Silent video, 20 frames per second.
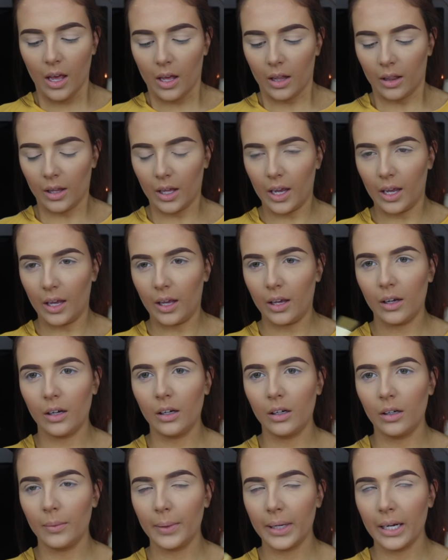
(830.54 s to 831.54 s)
like,
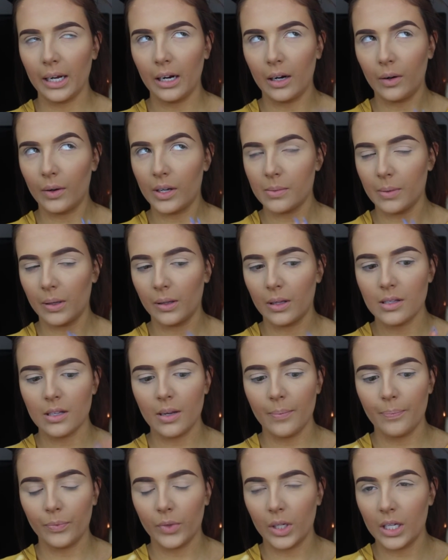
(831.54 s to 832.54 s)
oh my god, how do I explain this?
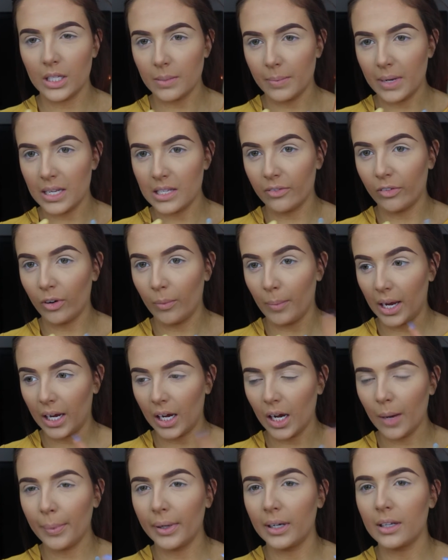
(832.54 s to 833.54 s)
It's amazing for
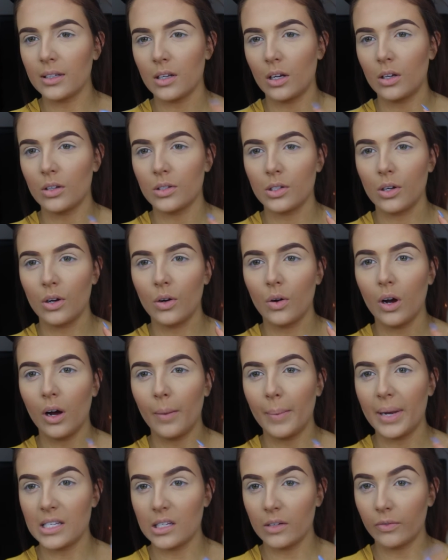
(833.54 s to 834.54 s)
makeup and it's also
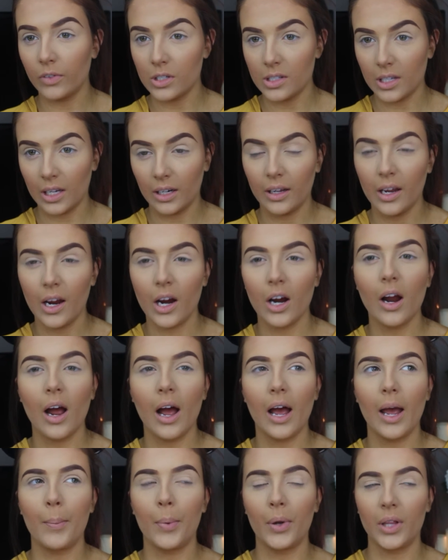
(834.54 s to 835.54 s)
amazing for skincare.
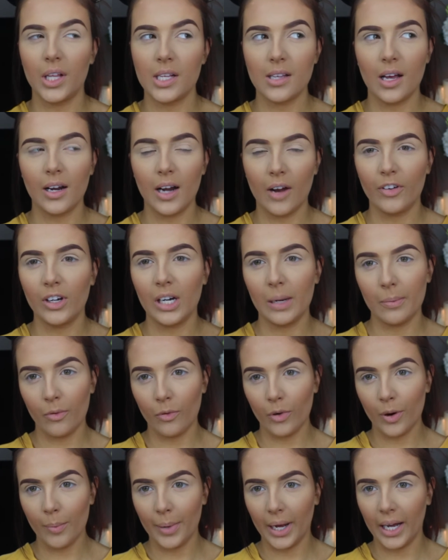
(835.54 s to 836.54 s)
I put this on every night
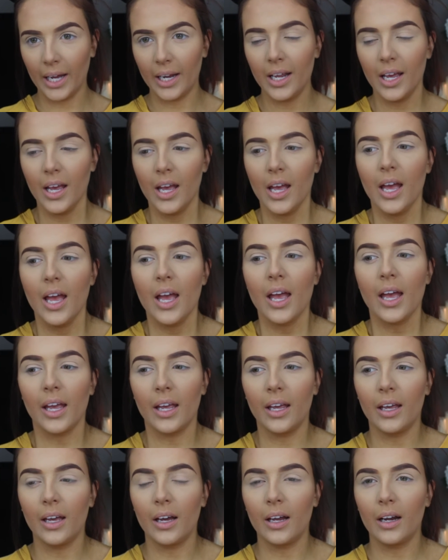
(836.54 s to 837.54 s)
before bed,
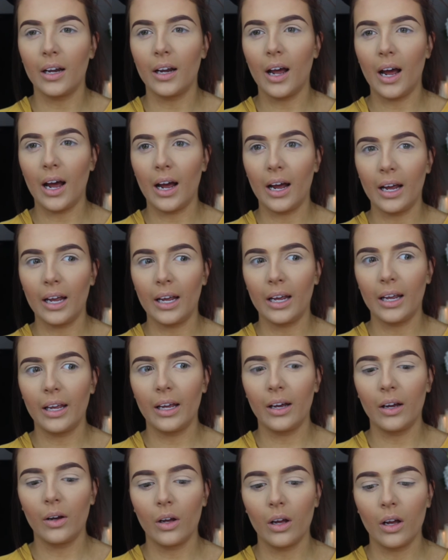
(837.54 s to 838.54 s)
and
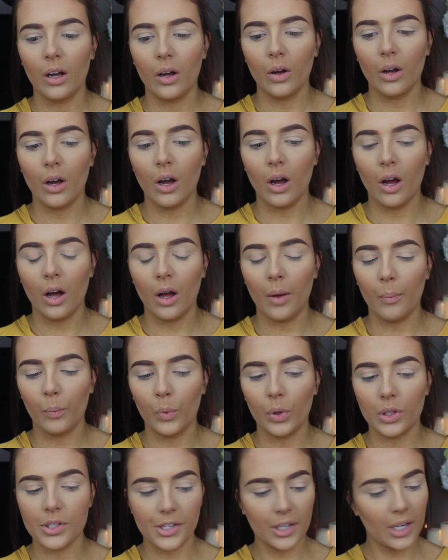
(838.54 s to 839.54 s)
I
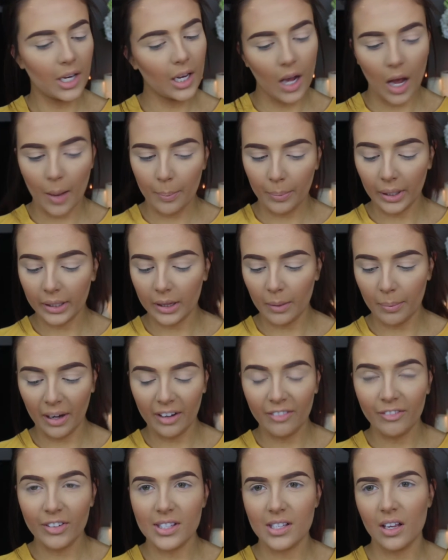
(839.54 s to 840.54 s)
was looking up like the
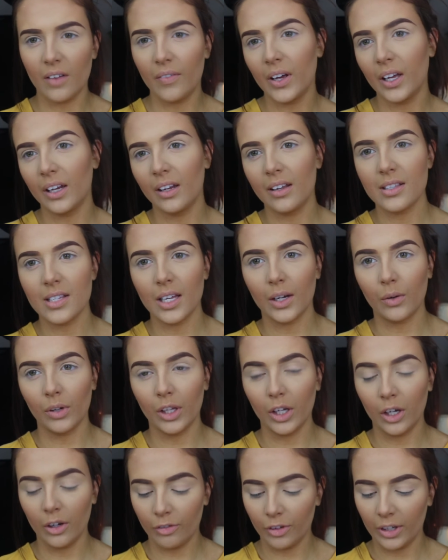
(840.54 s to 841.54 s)
benefits of it, and it's like
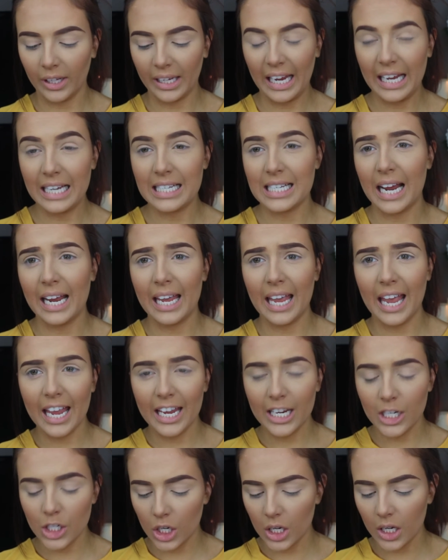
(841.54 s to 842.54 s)
really good for like
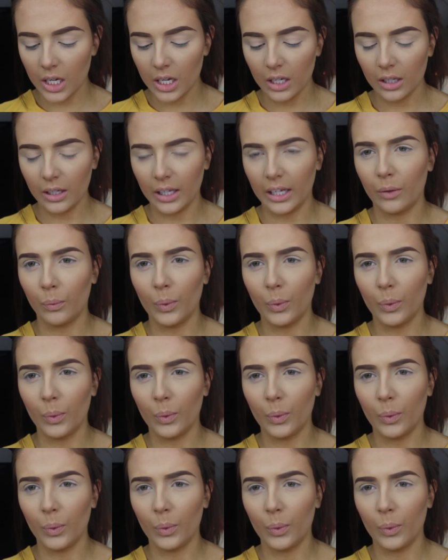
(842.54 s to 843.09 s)
anti-aging, like